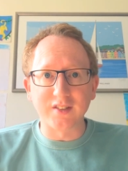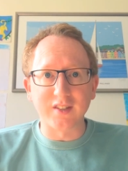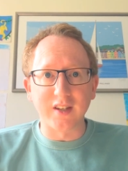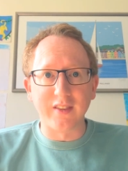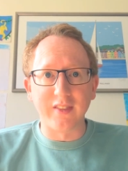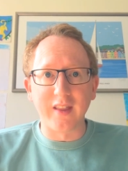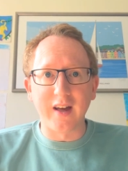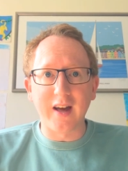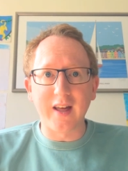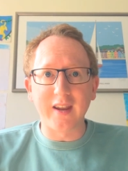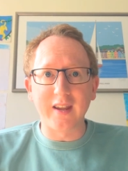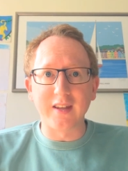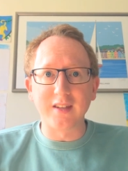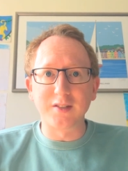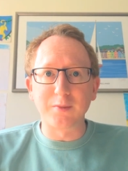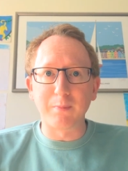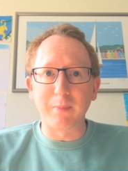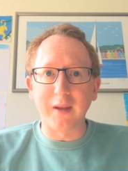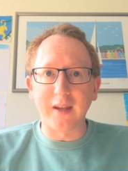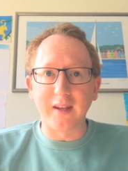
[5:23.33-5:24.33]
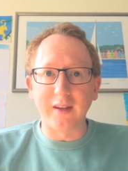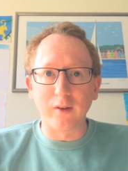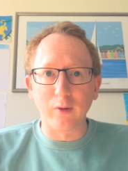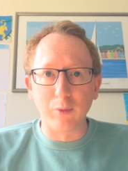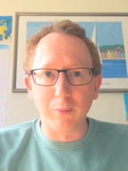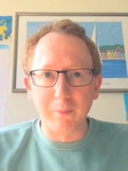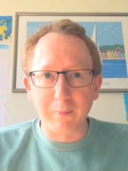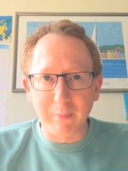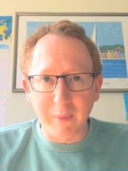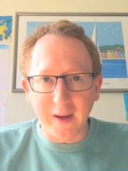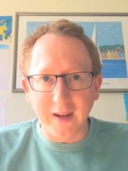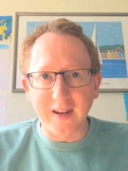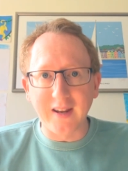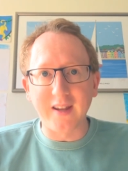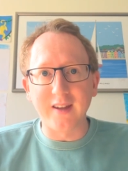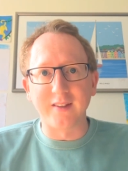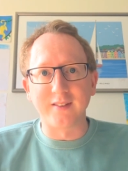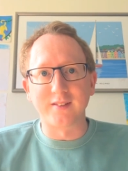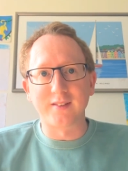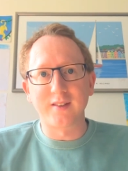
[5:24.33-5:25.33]
and that is being
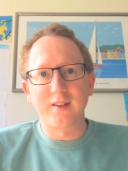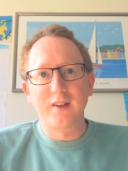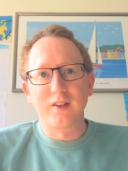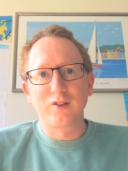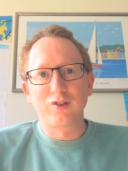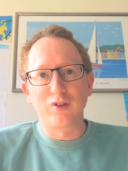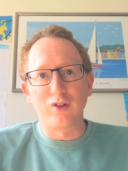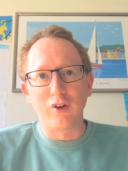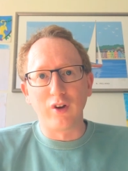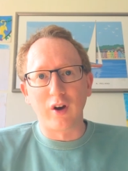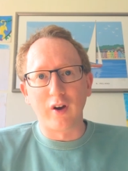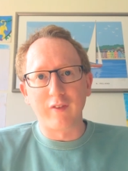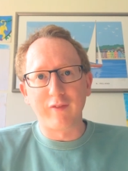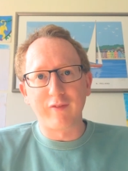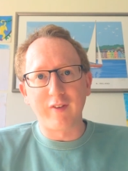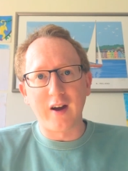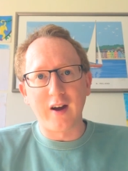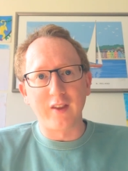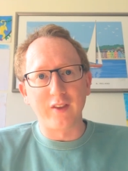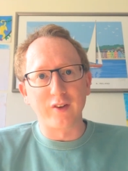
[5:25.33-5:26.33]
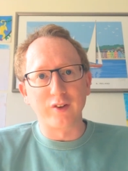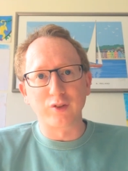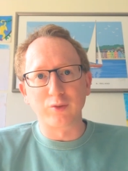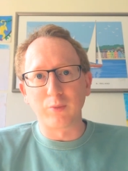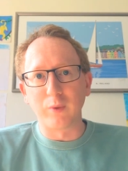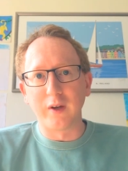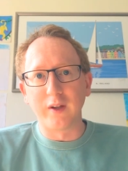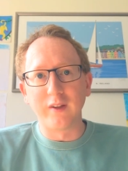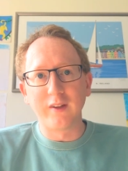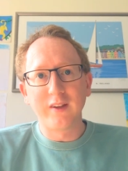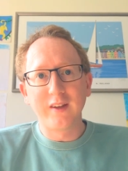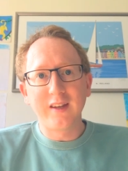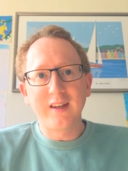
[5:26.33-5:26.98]
obedient to our Father's will.